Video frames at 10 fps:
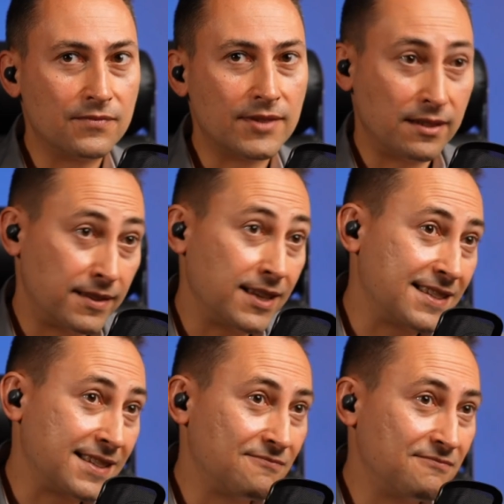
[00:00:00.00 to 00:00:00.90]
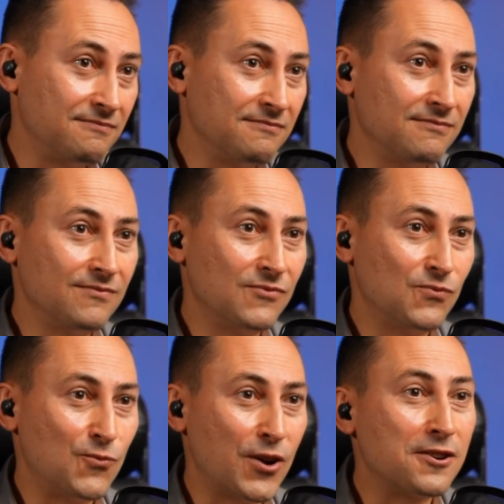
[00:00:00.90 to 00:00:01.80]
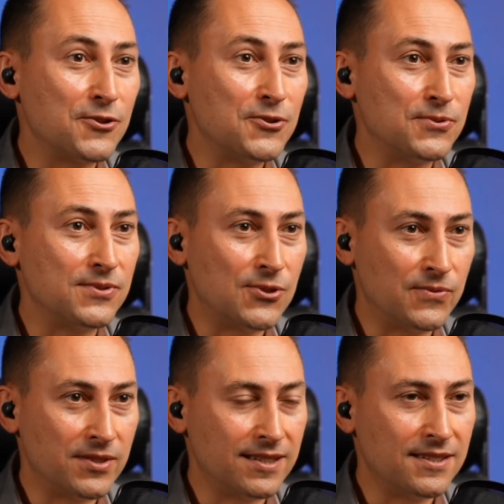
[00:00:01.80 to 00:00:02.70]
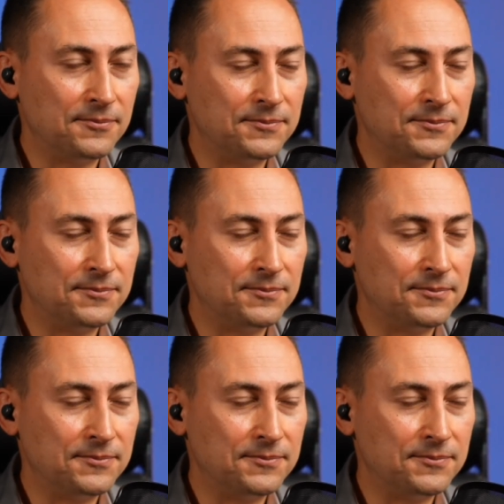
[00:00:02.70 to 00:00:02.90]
And if yes, where are you in solving this?